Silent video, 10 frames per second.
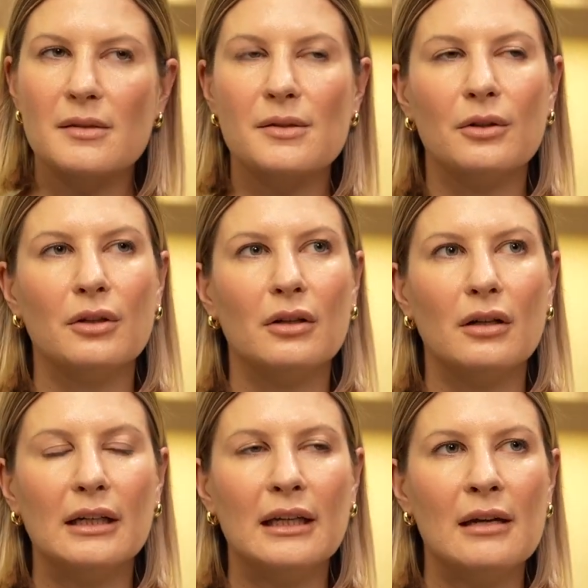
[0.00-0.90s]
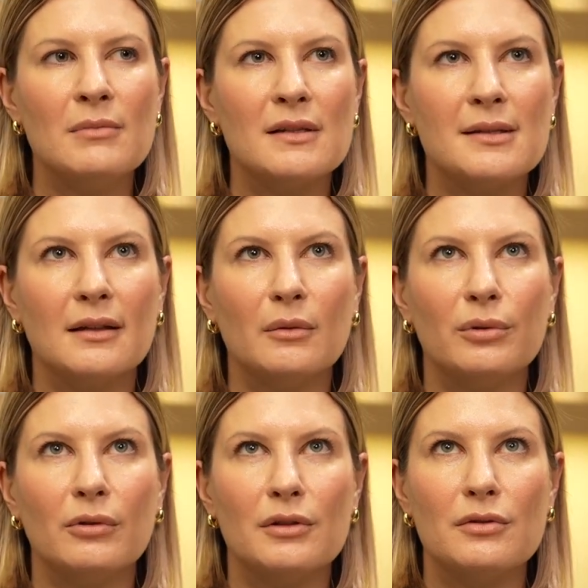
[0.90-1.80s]
So I came to
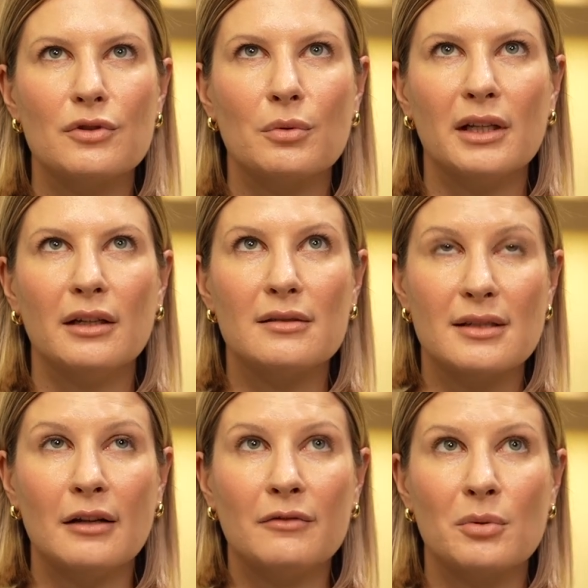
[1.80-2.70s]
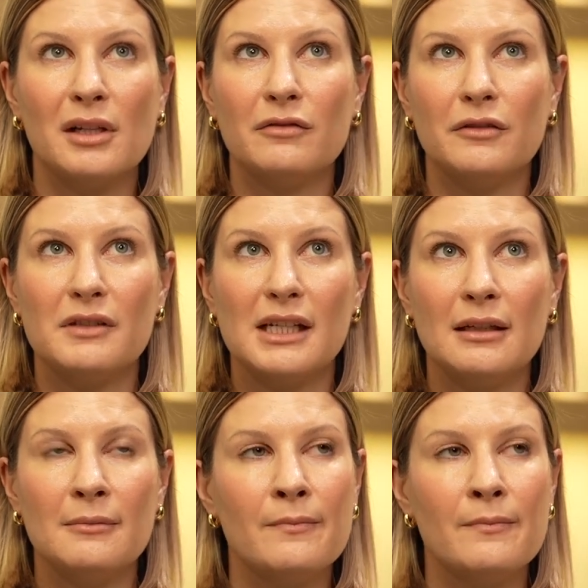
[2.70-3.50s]
Singapore in start of 2015.